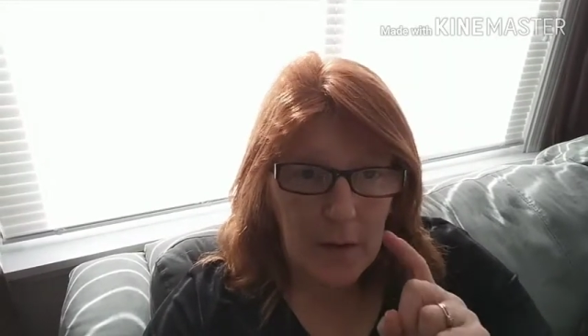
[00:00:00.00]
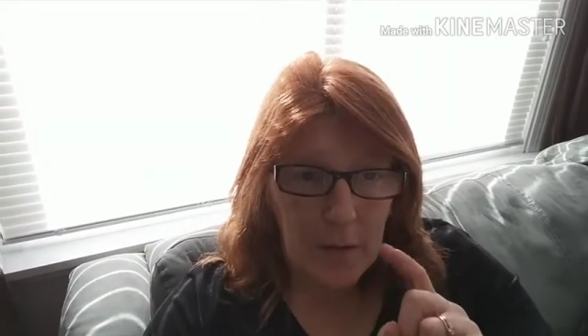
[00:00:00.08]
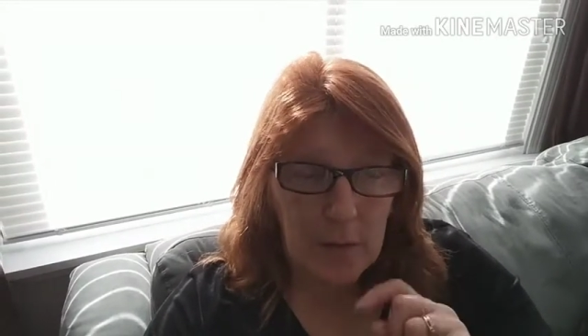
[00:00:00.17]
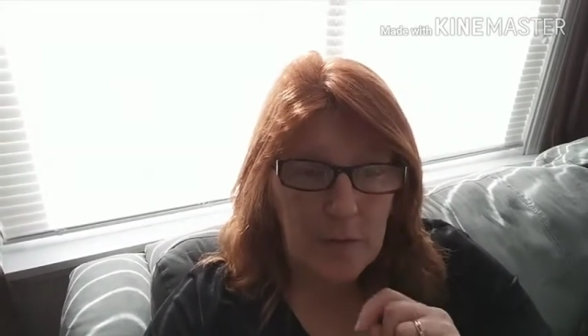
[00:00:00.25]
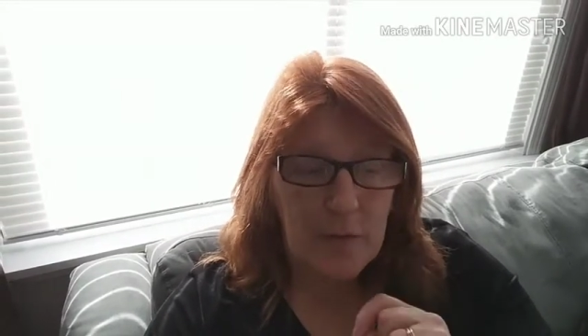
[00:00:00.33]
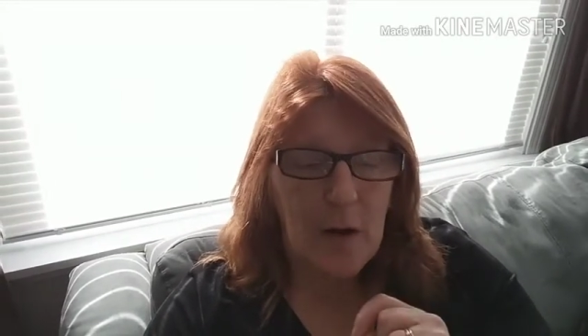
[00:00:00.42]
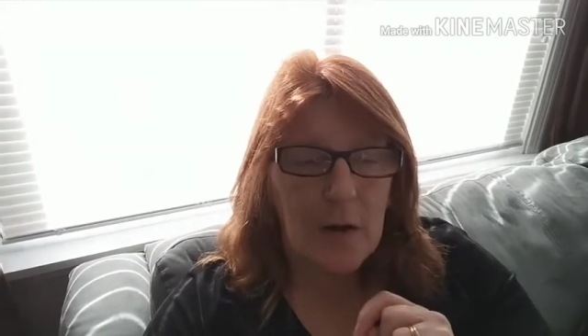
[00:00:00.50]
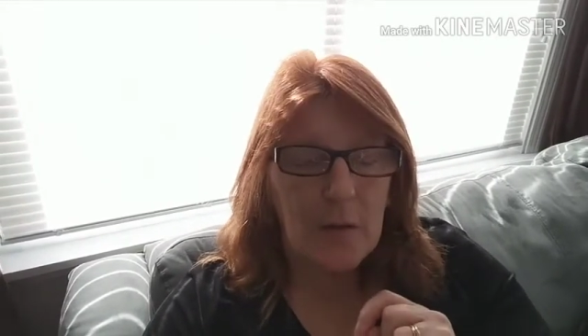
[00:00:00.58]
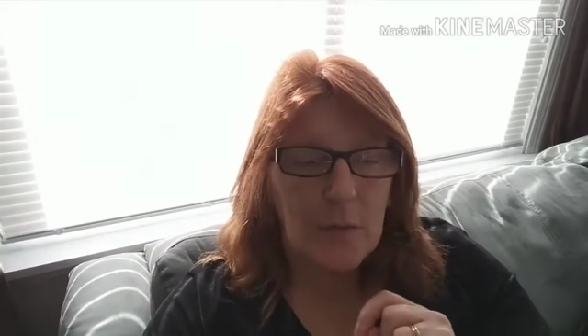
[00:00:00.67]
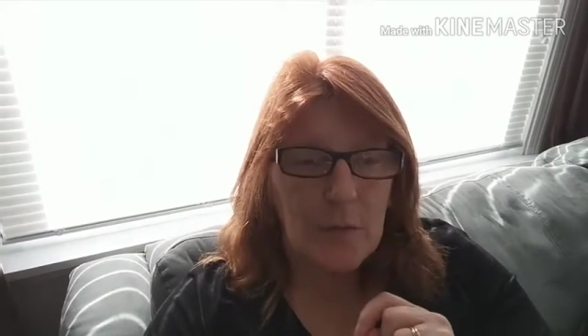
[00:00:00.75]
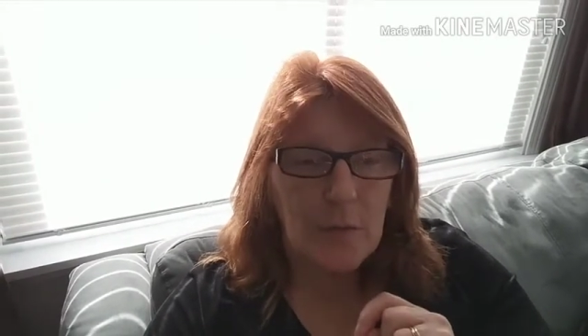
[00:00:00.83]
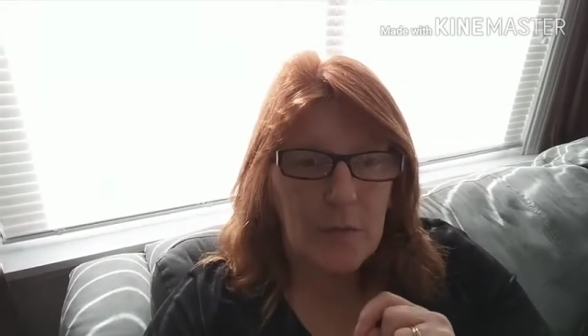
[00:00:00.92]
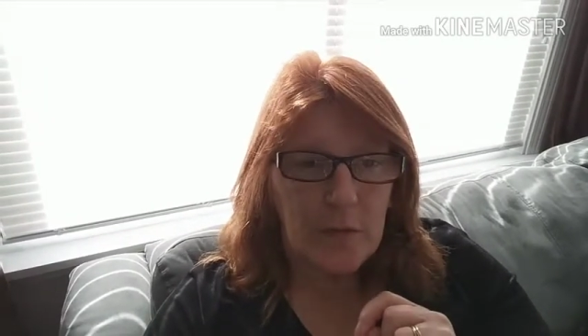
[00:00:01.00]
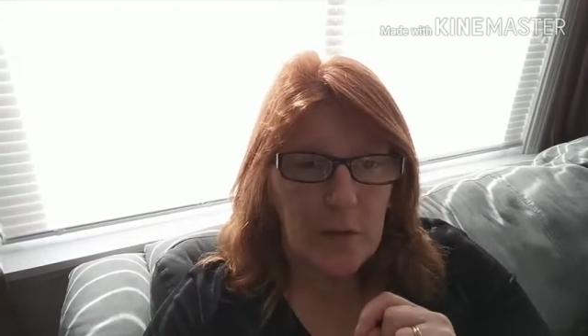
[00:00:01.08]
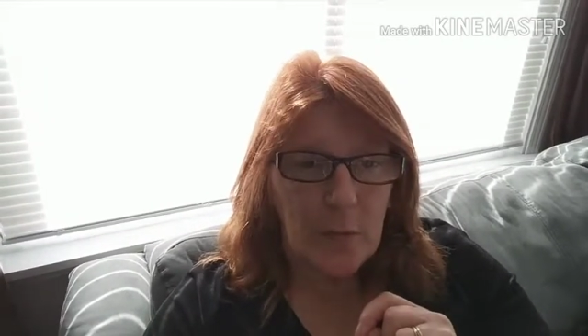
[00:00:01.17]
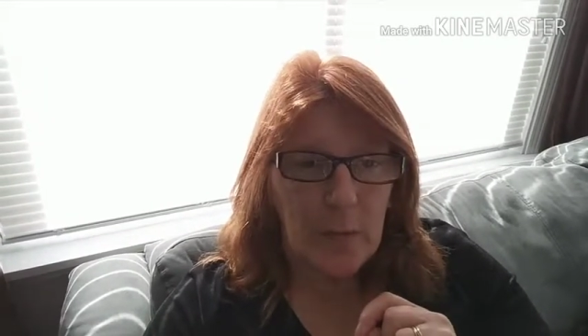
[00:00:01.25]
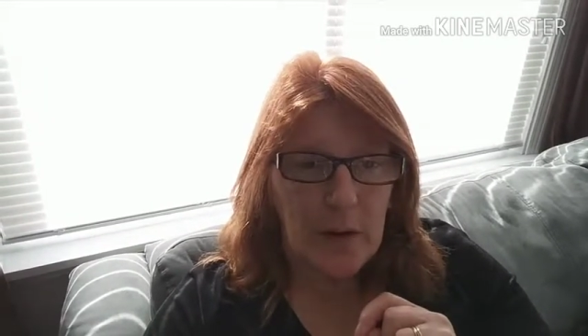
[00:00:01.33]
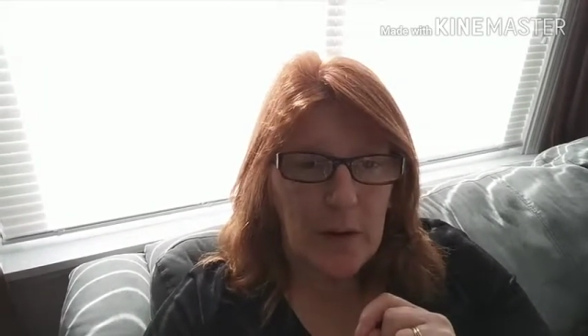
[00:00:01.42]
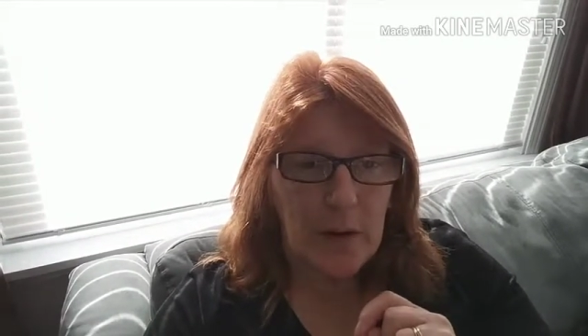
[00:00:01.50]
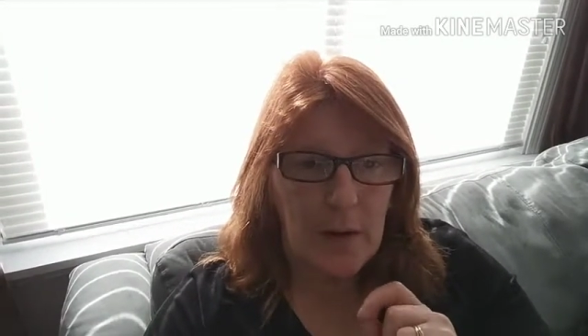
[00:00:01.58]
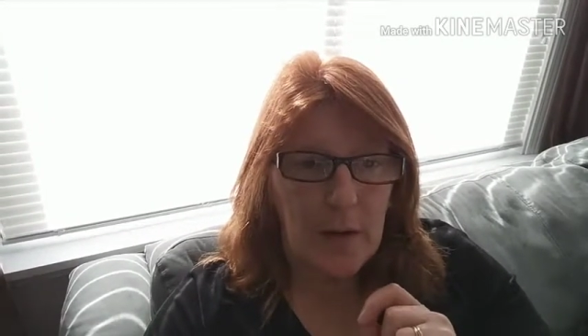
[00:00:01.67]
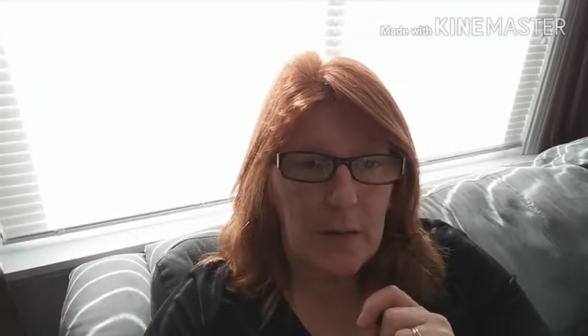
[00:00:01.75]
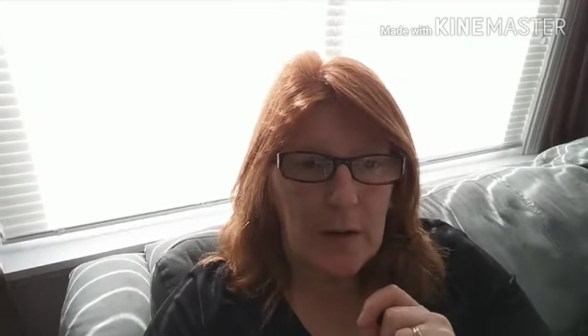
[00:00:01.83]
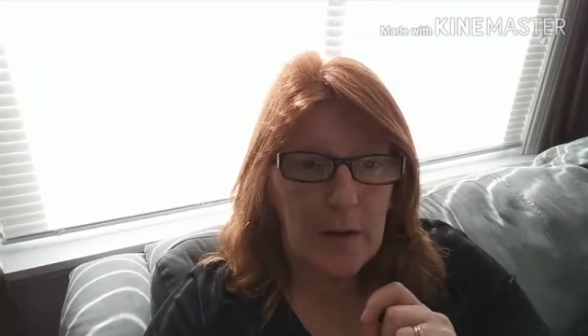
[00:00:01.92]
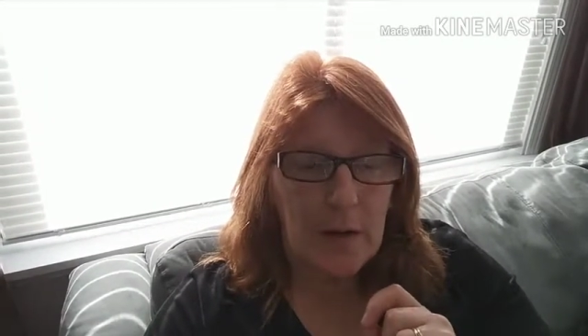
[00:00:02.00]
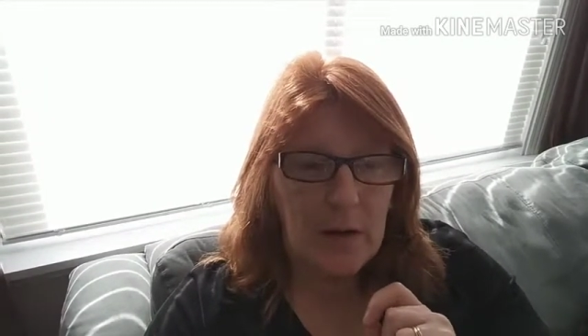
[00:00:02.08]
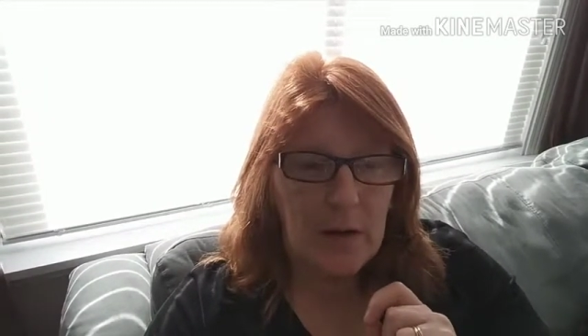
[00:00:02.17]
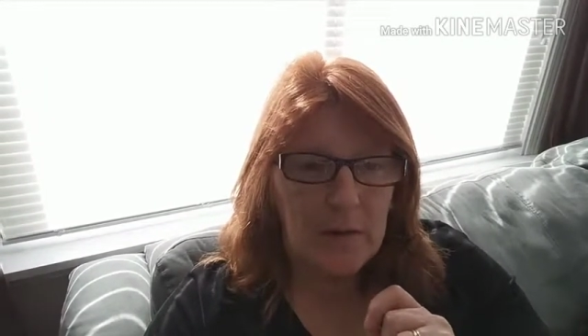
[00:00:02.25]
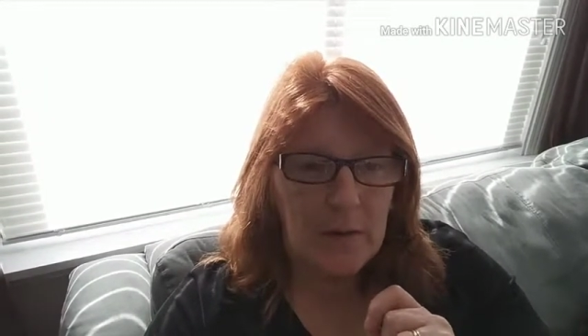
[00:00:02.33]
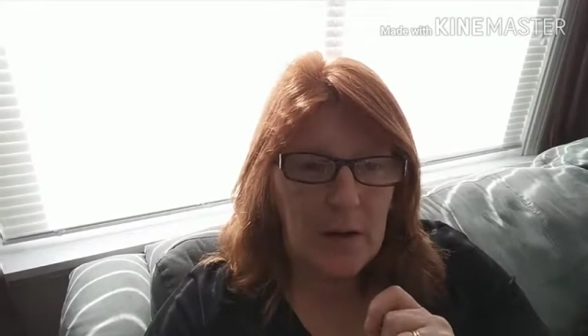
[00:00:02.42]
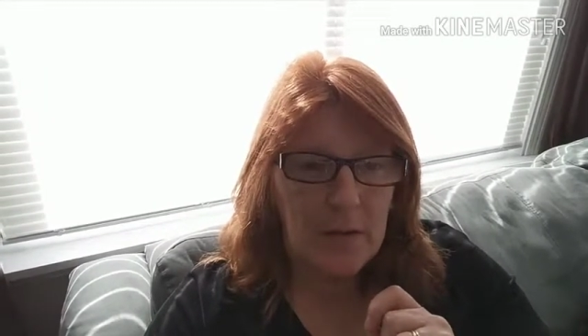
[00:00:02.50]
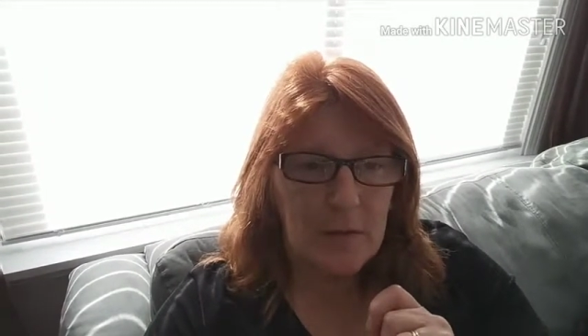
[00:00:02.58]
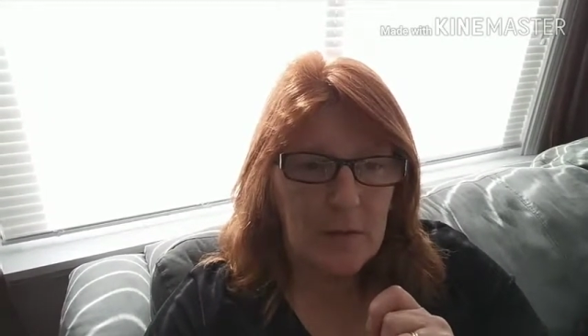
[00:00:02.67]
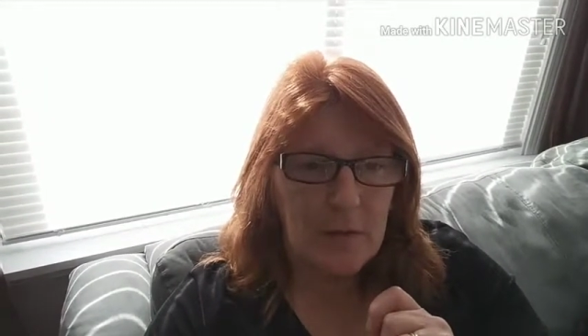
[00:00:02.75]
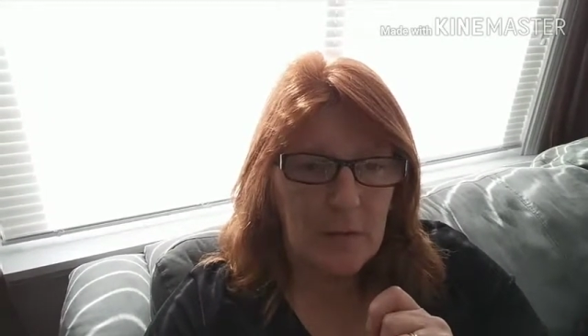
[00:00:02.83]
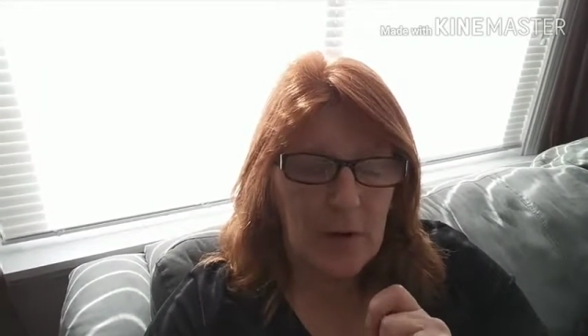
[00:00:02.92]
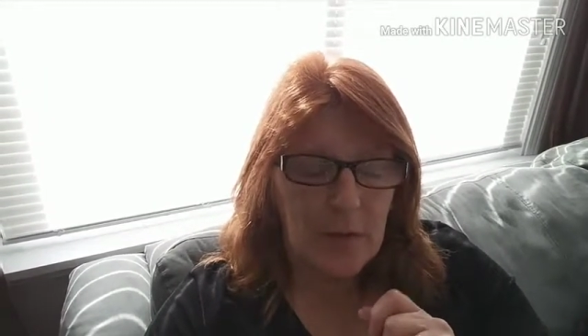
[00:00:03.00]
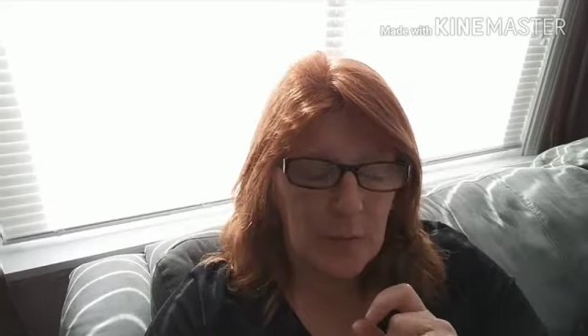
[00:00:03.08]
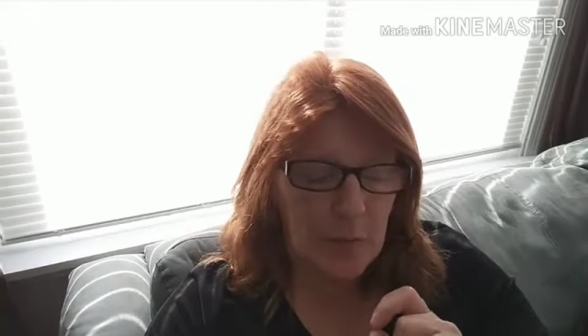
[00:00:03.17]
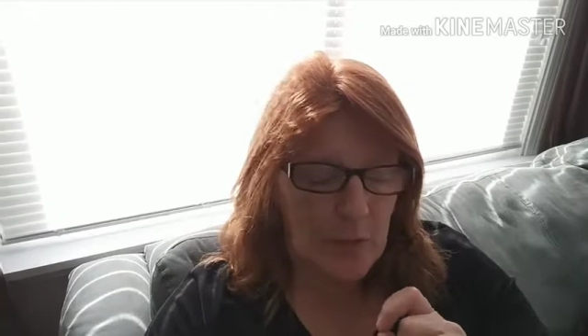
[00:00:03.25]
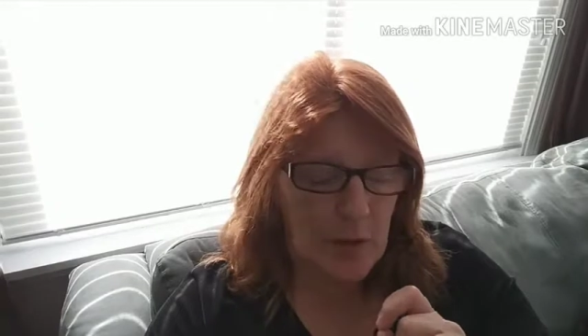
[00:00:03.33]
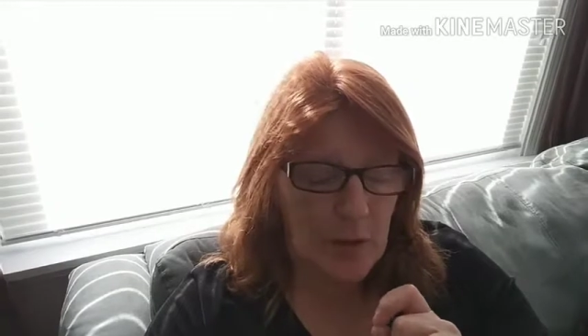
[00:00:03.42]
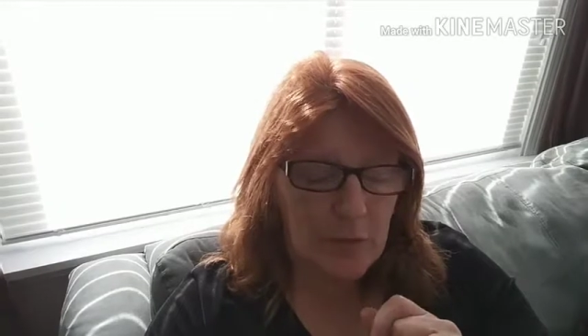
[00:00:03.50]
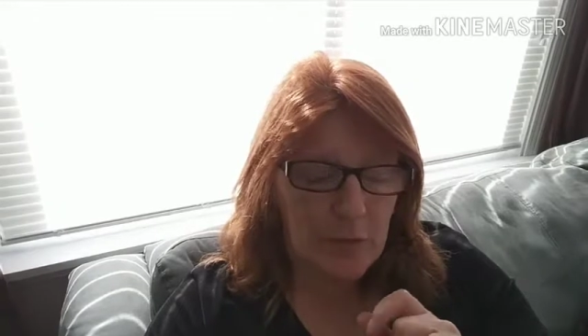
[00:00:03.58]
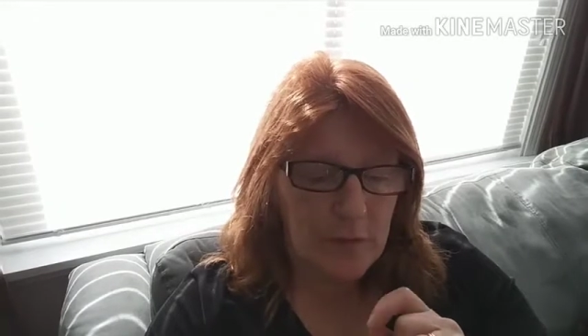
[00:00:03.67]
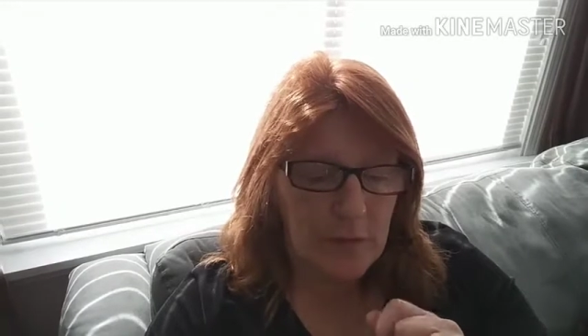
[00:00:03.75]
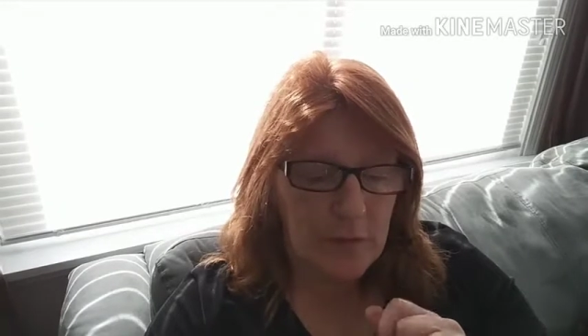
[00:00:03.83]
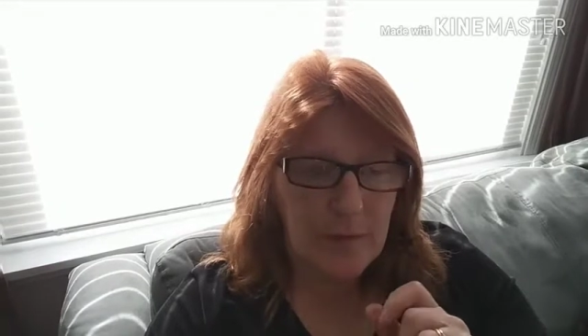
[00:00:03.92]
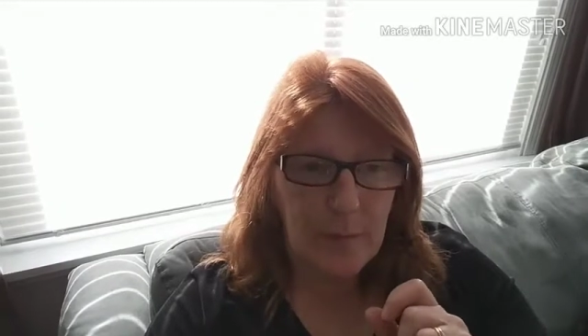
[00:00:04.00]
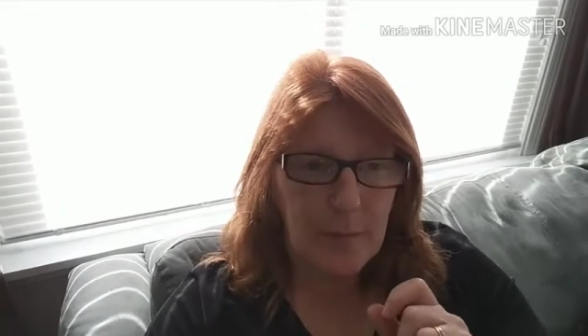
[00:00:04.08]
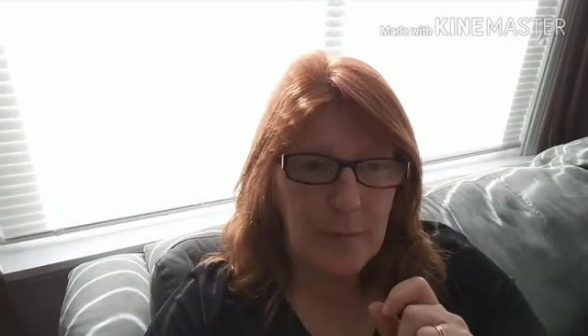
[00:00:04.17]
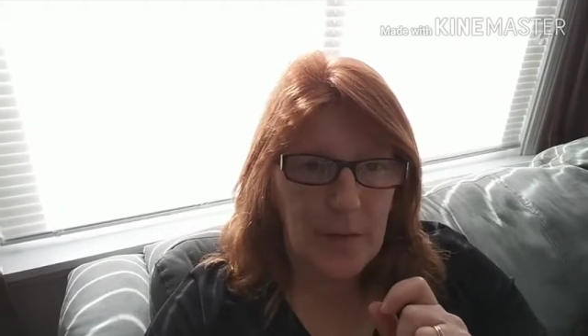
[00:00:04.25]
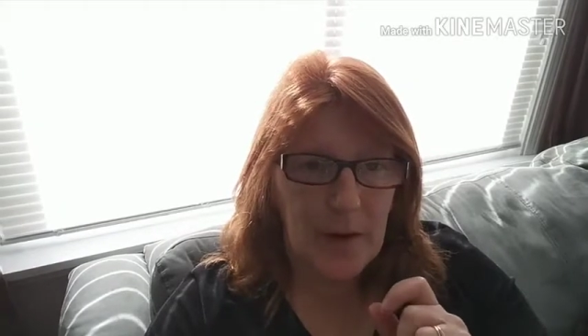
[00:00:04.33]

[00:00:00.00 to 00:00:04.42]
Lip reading: he was diagnosed with COPD, and he said to the respirologist, he said,